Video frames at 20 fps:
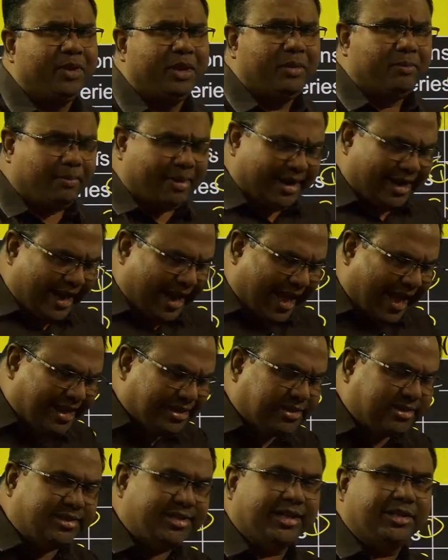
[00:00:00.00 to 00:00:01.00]
But as
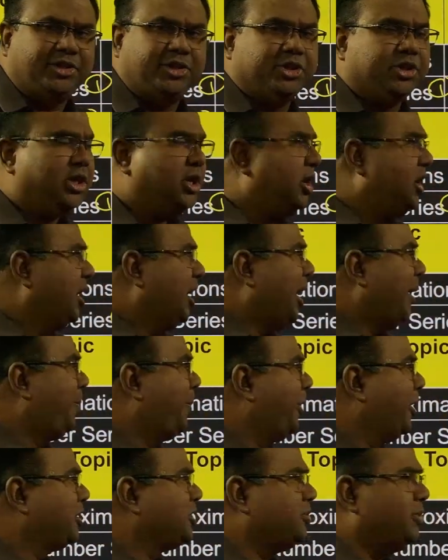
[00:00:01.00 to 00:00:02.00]
such,
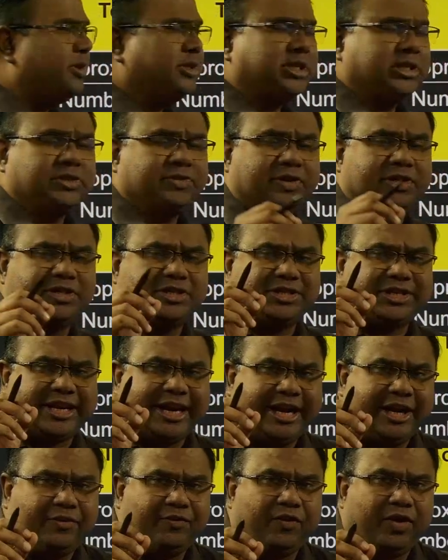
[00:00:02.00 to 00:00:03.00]
approximations were
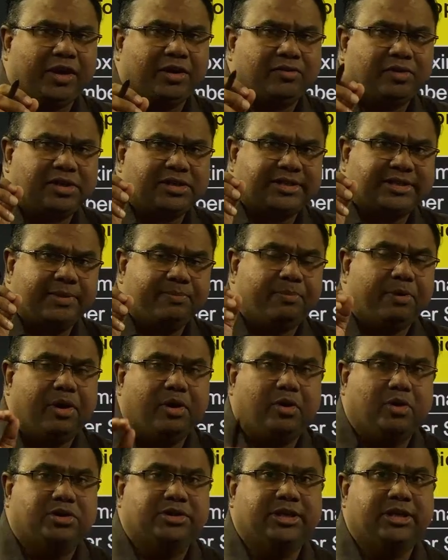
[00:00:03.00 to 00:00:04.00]
straightforward, simple
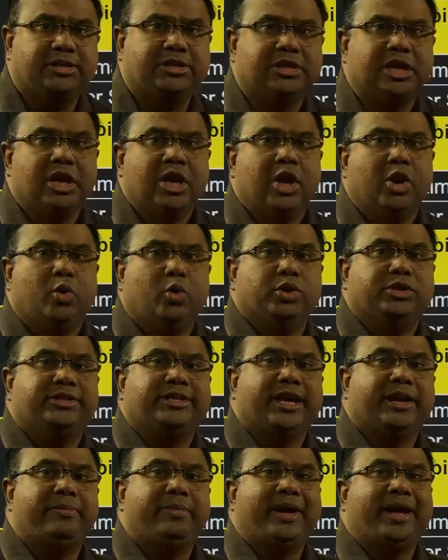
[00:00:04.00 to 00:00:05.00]
questions which
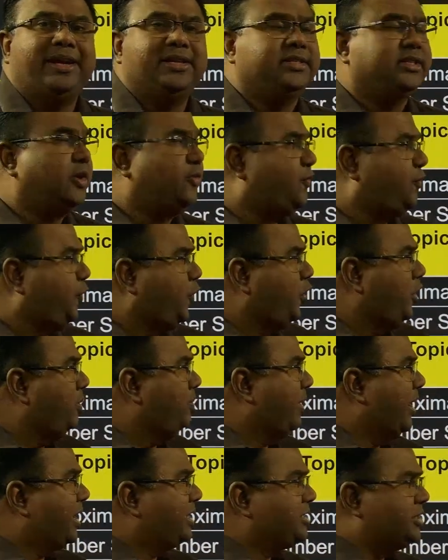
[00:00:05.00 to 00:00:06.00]
can be answered. Full
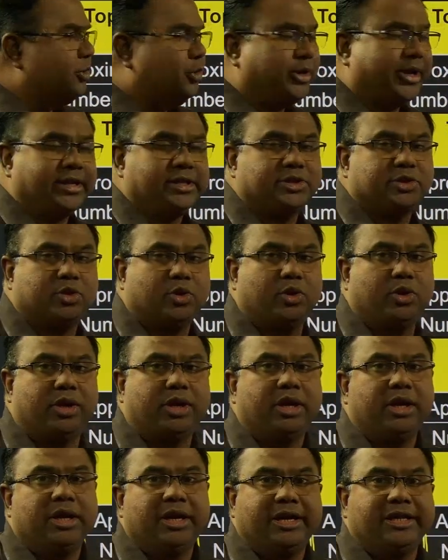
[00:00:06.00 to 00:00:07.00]
marks you can score
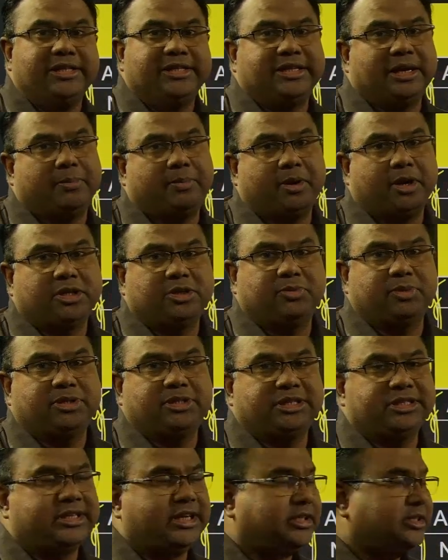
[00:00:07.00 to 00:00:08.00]
in these approximation
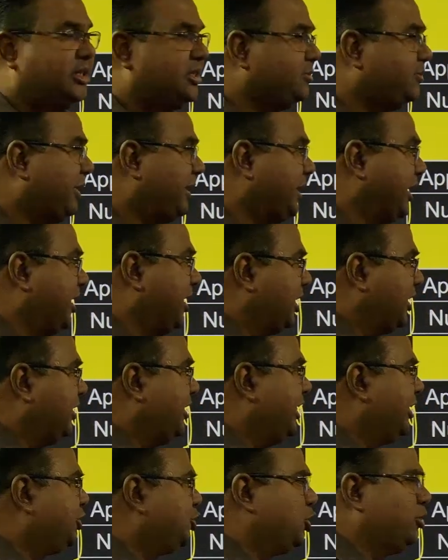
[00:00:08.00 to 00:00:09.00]
sections. But
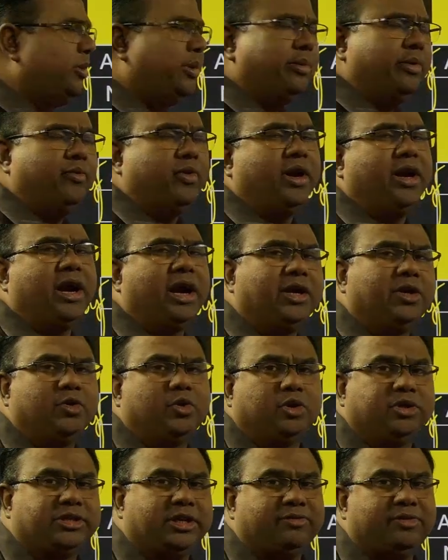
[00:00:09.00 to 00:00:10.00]
these 2, maybe 1 odd
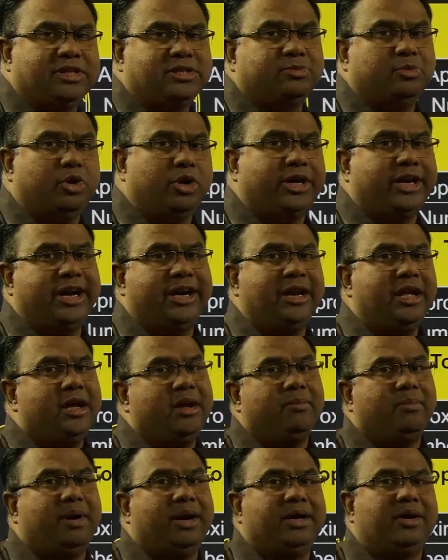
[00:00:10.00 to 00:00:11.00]
question was moderate.
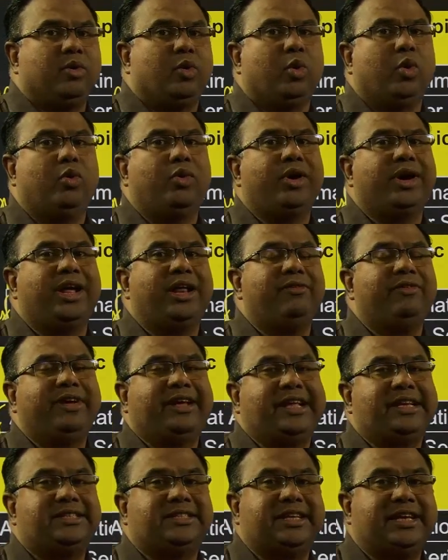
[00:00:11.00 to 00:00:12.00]
But overall, we
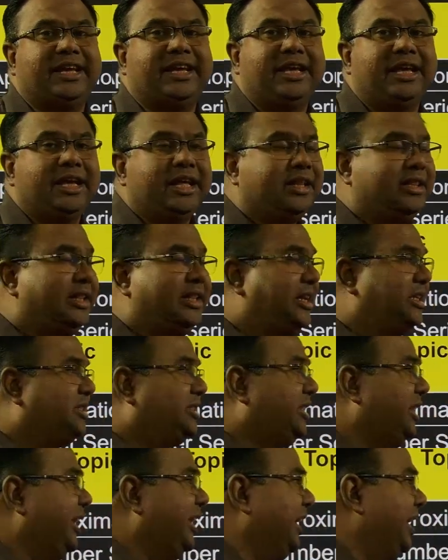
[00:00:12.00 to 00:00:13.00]
can say these
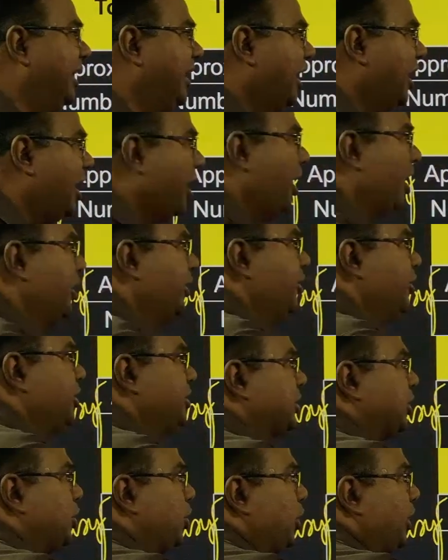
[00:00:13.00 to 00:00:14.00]
3 are your
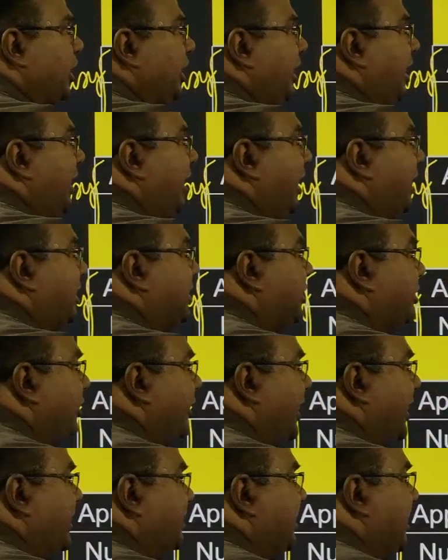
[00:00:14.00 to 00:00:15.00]
scoring areas in your
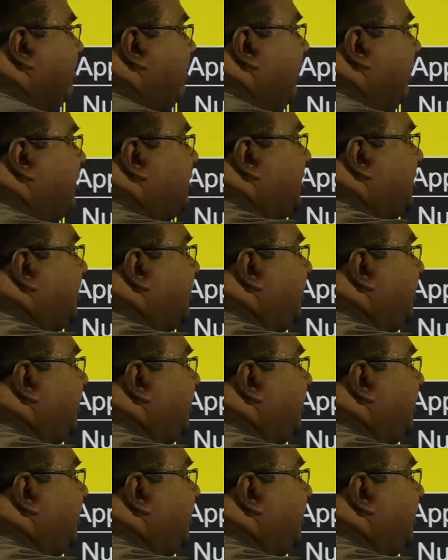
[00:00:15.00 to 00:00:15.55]
examination.